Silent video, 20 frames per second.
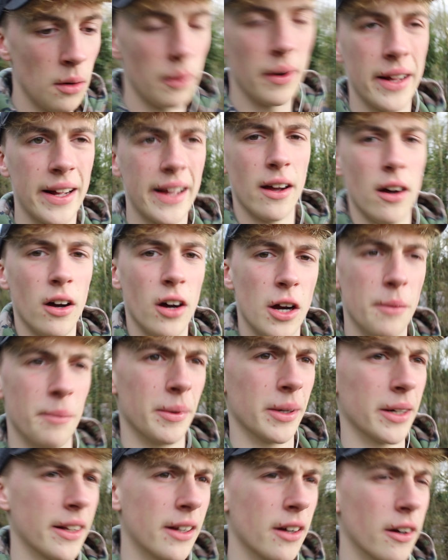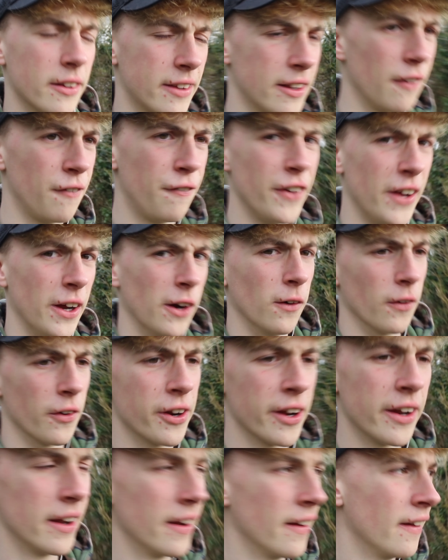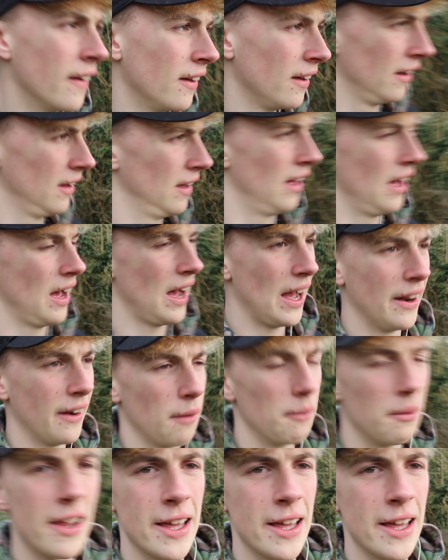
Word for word: when I get home, I'm going to go to the field and I'm